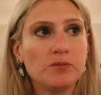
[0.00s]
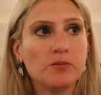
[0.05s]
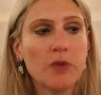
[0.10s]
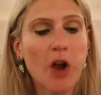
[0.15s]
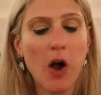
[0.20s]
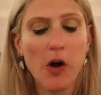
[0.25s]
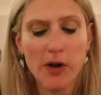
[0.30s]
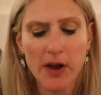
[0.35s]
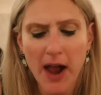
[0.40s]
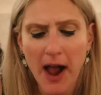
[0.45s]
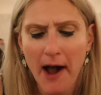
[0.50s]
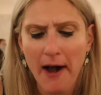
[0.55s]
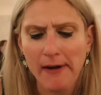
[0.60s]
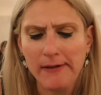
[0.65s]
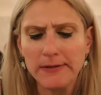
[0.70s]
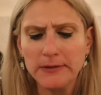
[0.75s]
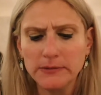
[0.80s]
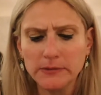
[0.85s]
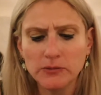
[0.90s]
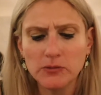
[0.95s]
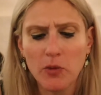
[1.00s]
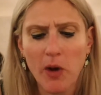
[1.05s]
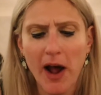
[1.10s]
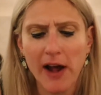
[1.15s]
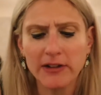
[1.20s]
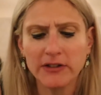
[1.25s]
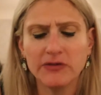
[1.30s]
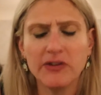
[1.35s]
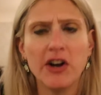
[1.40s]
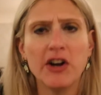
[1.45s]
Oh yeah,
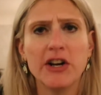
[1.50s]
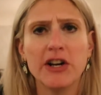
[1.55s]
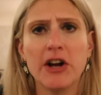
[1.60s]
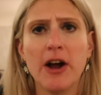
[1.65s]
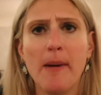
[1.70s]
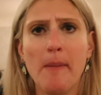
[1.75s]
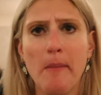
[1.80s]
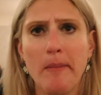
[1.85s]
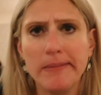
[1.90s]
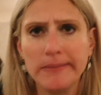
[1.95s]
that's very good.